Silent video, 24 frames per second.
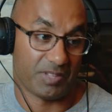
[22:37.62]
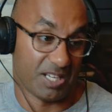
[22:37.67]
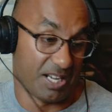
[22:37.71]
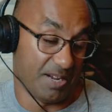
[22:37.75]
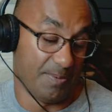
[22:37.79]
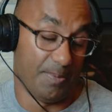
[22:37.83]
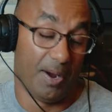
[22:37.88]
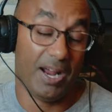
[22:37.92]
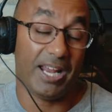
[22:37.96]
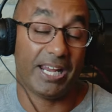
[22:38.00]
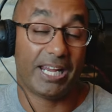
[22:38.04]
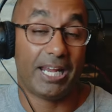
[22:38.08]

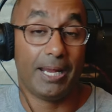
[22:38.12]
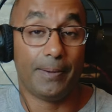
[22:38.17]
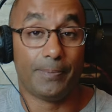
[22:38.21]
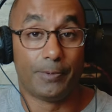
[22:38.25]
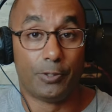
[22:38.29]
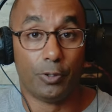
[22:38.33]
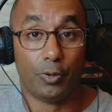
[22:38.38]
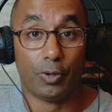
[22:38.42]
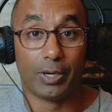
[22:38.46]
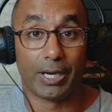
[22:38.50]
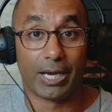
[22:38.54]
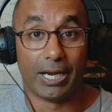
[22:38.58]
you might keep
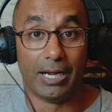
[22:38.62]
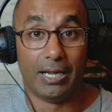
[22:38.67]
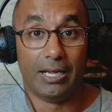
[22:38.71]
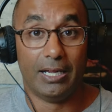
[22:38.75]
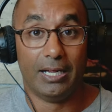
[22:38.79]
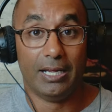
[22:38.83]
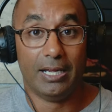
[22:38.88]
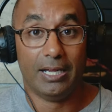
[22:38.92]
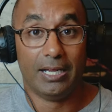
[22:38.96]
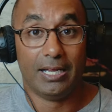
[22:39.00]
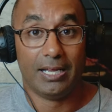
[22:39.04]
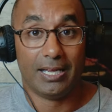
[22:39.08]
doing it.
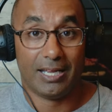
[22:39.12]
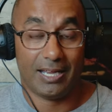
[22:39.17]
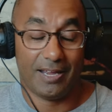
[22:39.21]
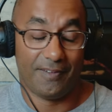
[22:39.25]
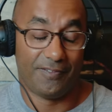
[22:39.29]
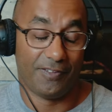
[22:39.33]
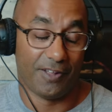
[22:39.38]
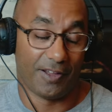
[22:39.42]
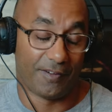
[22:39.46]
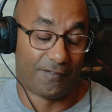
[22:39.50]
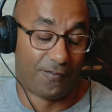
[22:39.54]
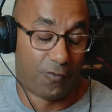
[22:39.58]

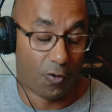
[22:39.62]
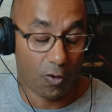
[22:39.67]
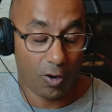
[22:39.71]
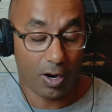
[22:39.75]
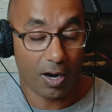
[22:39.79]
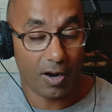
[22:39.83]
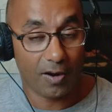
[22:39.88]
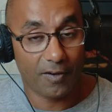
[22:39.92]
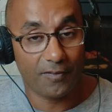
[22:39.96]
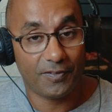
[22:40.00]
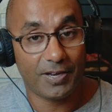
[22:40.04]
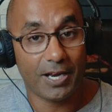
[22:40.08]
If like four
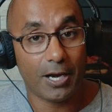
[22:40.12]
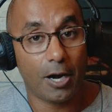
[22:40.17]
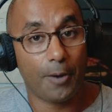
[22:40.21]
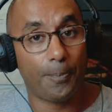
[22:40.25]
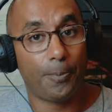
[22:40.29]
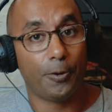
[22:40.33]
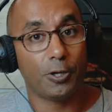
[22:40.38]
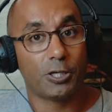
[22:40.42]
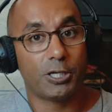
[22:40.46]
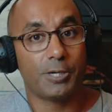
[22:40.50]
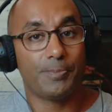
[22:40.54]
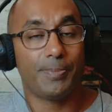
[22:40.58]
out of ten are
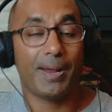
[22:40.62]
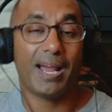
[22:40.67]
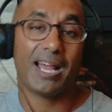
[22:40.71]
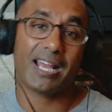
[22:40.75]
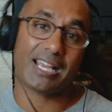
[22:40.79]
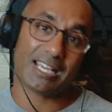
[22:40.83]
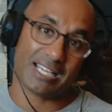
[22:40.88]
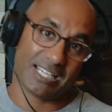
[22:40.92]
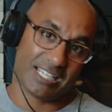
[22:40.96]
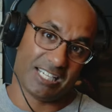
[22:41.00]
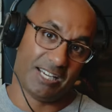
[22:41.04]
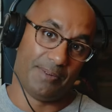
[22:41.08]
pushing
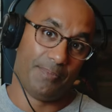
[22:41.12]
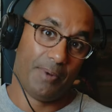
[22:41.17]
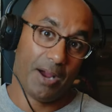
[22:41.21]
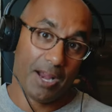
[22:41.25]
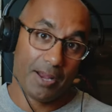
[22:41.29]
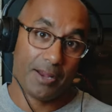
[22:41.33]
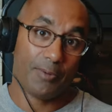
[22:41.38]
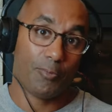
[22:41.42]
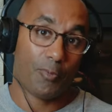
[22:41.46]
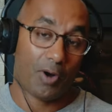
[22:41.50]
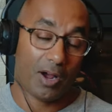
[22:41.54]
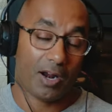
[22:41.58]
back, you
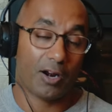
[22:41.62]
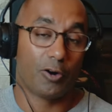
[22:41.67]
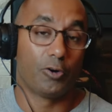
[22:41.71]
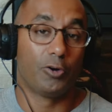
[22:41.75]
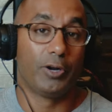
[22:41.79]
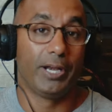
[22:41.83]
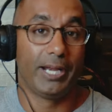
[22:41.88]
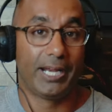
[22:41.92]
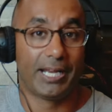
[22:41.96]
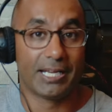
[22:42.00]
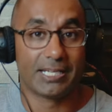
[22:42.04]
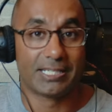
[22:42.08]
might want to
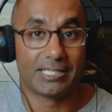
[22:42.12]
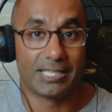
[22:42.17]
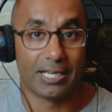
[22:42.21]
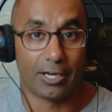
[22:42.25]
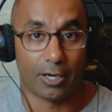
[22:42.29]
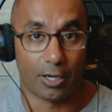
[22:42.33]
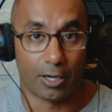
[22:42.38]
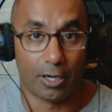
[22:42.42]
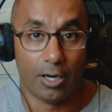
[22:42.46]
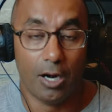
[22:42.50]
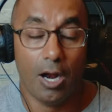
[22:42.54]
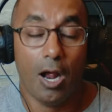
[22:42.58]

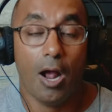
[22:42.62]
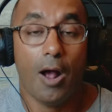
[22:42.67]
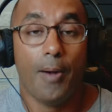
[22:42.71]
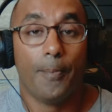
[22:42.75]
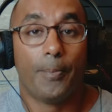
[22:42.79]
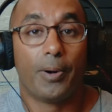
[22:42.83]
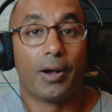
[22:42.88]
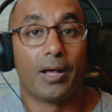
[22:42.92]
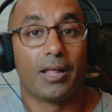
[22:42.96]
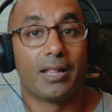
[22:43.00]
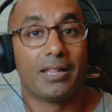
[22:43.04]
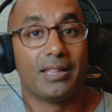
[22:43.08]
reconsider.
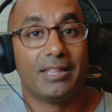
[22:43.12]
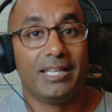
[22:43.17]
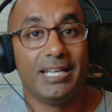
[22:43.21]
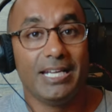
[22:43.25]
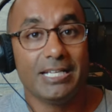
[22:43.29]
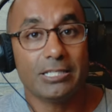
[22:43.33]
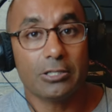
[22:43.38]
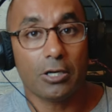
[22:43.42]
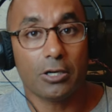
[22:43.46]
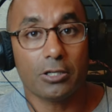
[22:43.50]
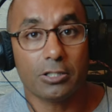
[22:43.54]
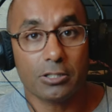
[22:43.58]
But
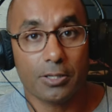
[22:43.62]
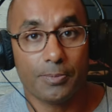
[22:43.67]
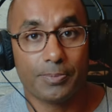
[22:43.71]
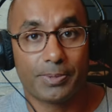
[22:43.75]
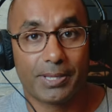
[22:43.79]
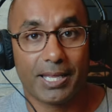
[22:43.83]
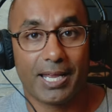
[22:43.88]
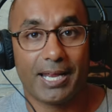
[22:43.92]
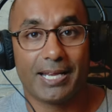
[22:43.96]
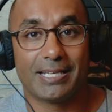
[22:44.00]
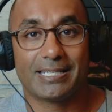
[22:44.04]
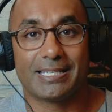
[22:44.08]
these are some
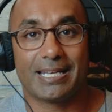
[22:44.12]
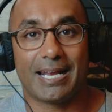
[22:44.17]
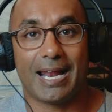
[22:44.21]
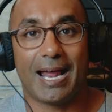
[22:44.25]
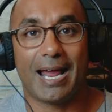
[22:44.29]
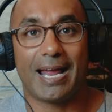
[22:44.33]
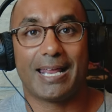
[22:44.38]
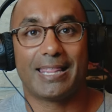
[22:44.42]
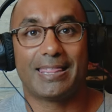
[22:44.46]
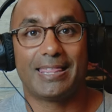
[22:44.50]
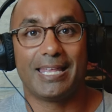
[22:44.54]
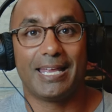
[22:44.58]
things that
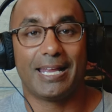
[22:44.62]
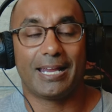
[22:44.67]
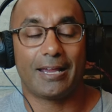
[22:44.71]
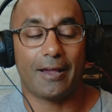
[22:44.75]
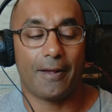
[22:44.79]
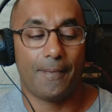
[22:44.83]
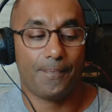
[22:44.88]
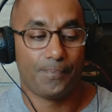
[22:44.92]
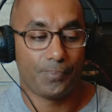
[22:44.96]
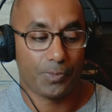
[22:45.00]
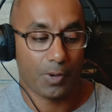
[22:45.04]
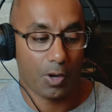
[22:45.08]
I think
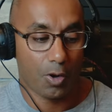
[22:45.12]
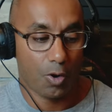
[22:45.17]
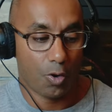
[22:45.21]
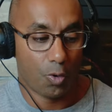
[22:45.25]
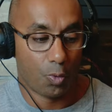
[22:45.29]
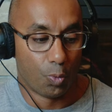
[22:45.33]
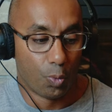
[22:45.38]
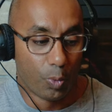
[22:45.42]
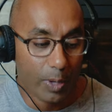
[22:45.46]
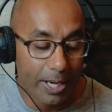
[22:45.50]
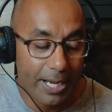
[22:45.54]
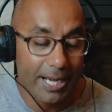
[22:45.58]

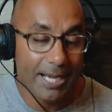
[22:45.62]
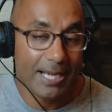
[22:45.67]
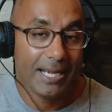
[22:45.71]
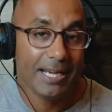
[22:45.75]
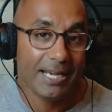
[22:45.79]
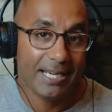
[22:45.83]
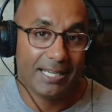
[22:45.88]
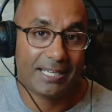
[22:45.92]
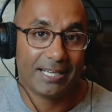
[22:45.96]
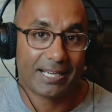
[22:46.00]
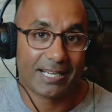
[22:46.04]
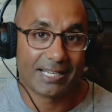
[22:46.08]
we
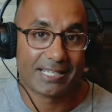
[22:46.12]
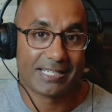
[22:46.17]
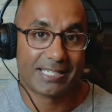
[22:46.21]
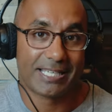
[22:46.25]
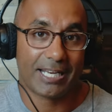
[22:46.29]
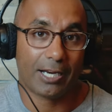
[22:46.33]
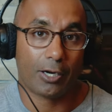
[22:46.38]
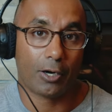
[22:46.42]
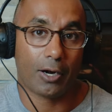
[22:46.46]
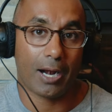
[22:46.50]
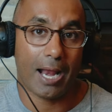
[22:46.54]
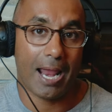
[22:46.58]
need to
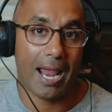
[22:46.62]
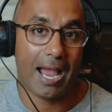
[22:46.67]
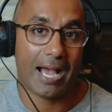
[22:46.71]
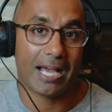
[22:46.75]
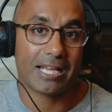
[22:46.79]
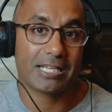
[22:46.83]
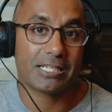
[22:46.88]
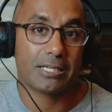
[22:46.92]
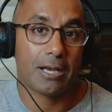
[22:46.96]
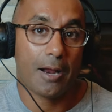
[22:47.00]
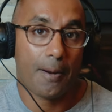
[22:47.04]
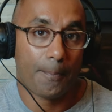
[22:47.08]
consider
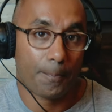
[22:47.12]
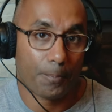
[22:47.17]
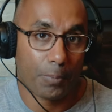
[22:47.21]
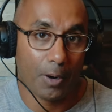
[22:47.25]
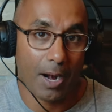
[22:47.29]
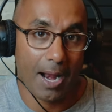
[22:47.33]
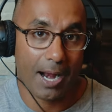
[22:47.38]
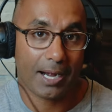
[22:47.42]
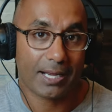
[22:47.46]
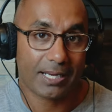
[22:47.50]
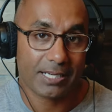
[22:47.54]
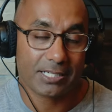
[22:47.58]
as
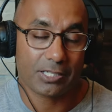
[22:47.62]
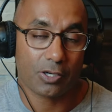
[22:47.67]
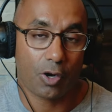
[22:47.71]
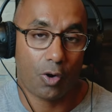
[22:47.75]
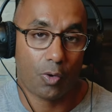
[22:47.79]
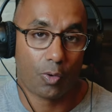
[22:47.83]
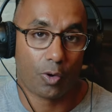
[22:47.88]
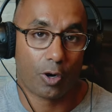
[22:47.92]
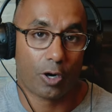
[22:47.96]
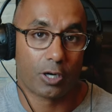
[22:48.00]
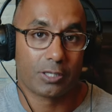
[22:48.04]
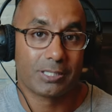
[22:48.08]
practice
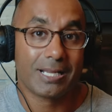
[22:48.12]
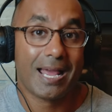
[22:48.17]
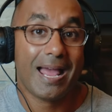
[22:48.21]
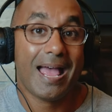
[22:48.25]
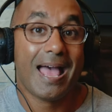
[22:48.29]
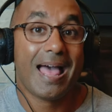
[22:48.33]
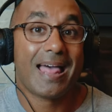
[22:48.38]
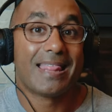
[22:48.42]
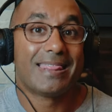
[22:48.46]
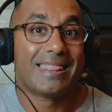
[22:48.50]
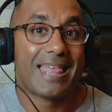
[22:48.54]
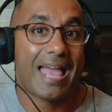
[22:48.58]
owners
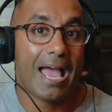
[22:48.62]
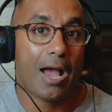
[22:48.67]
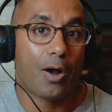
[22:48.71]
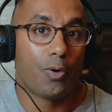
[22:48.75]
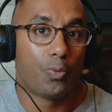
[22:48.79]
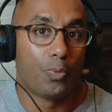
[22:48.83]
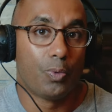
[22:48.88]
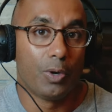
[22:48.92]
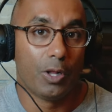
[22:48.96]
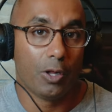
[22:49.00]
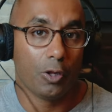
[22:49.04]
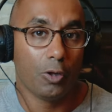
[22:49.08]

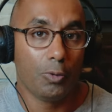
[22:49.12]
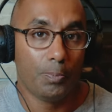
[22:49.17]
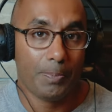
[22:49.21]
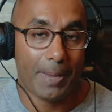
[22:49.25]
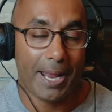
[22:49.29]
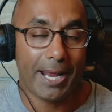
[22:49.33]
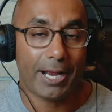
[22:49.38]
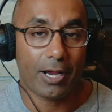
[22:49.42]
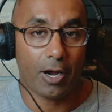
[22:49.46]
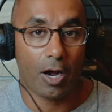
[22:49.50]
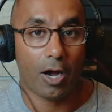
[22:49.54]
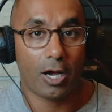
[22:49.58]
that will
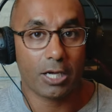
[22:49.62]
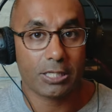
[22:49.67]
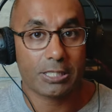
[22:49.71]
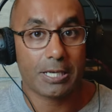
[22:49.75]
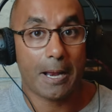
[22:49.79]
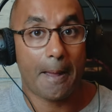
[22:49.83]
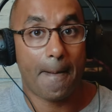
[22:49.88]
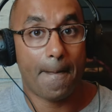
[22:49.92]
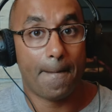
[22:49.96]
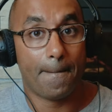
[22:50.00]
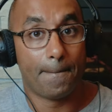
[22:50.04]
make us